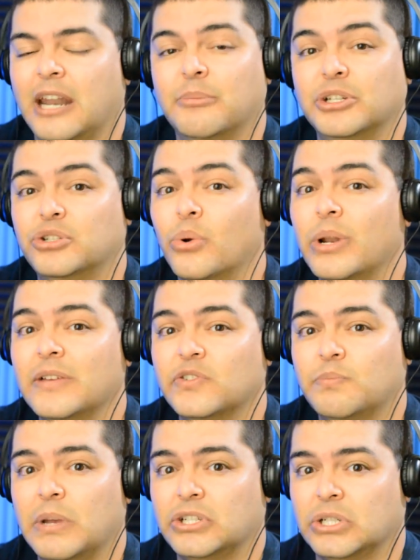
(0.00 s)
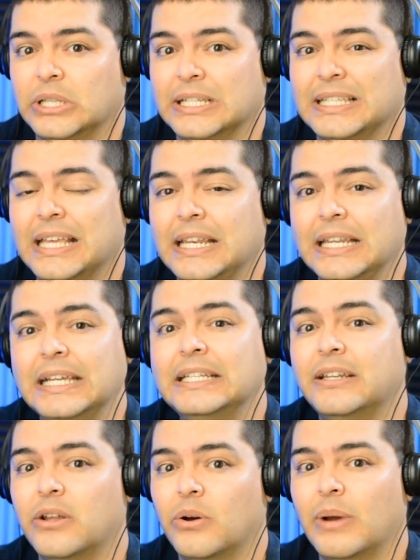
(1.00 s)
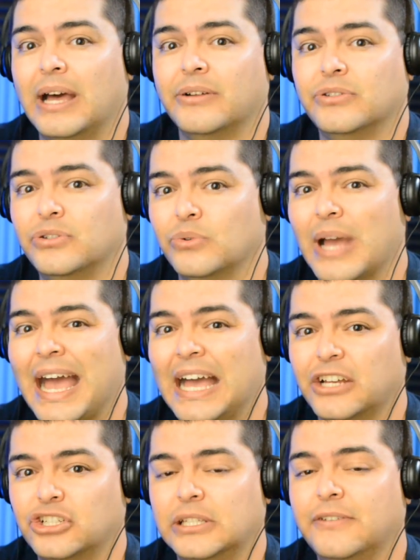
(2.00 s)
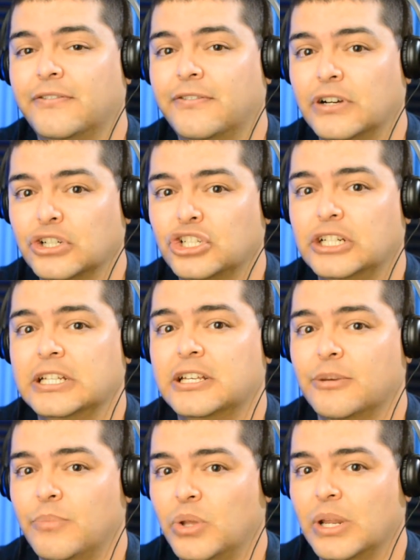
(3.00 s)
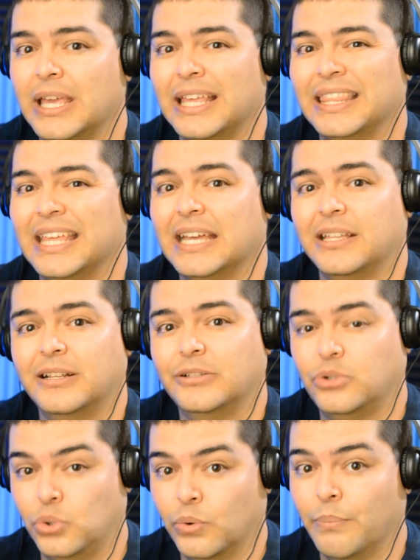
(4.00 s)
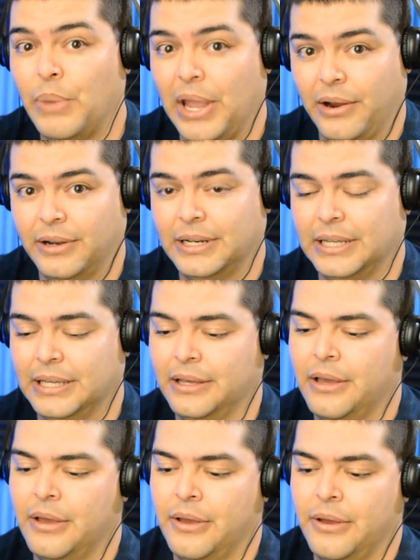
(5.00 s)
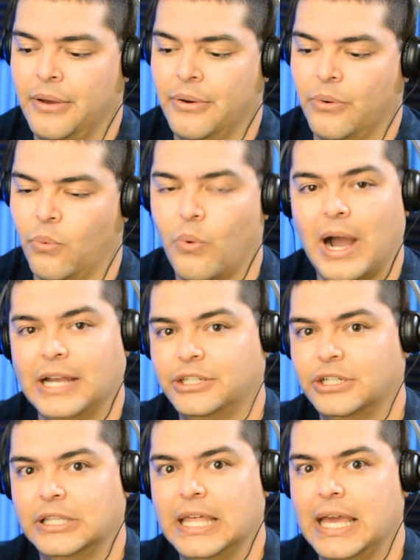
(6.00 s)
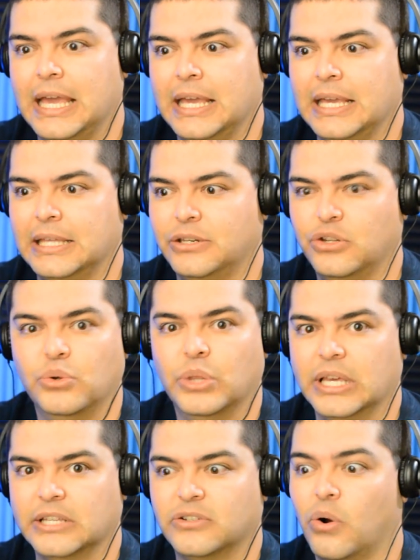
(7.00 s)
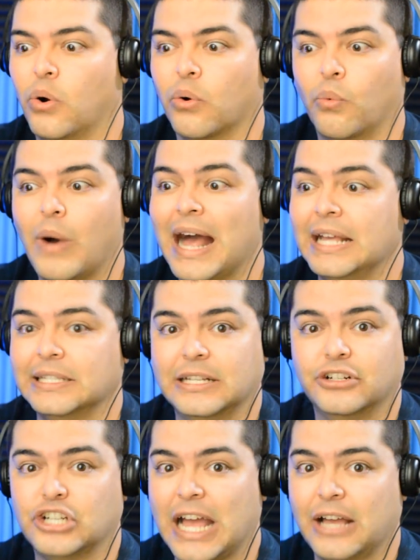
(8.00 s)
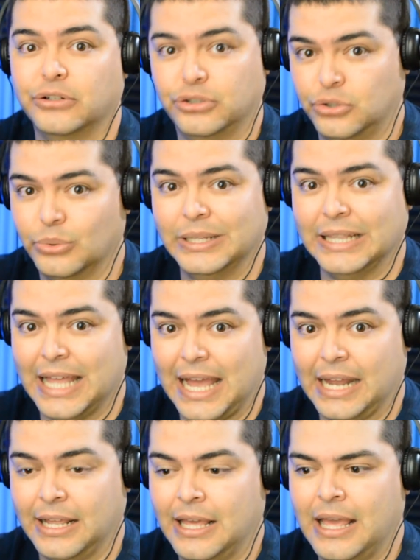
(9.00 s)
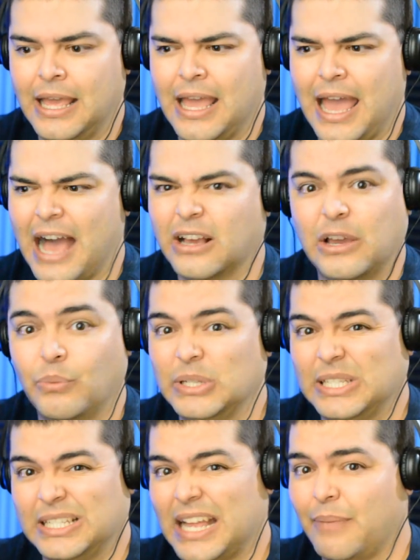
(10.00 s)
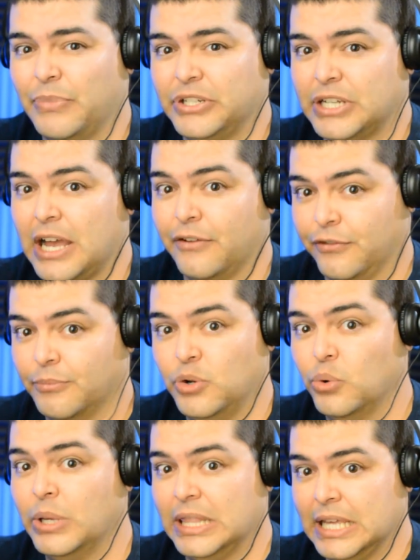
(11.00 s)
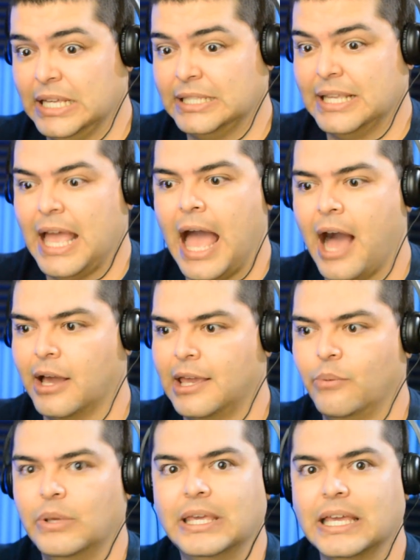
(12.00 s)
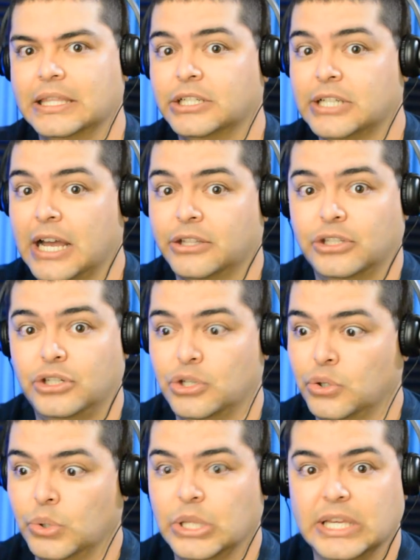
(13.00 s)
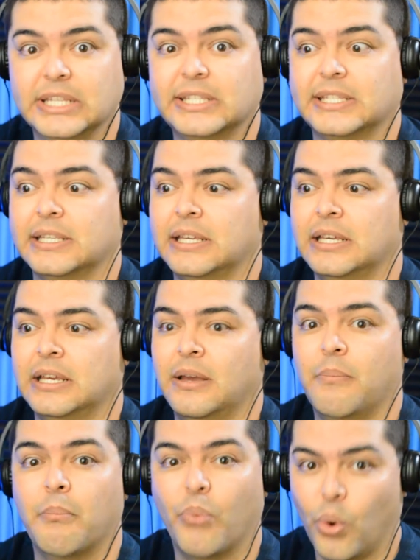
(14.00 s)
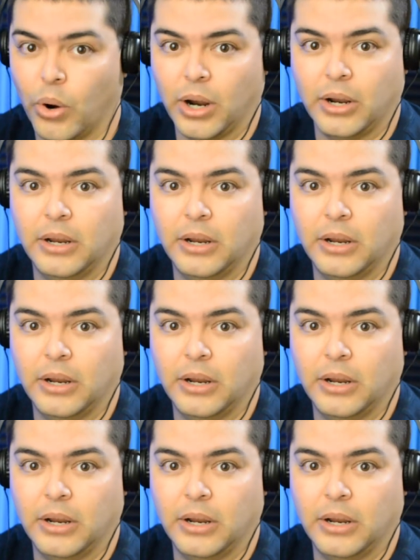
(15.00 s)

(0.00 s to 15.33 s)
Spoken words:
And a majority of specialists need to know how to actually functionally communicate that to a parent. Why should they do this? Or why is their child doing that? How can we stop the child from doing this? How can we get the child to do this more?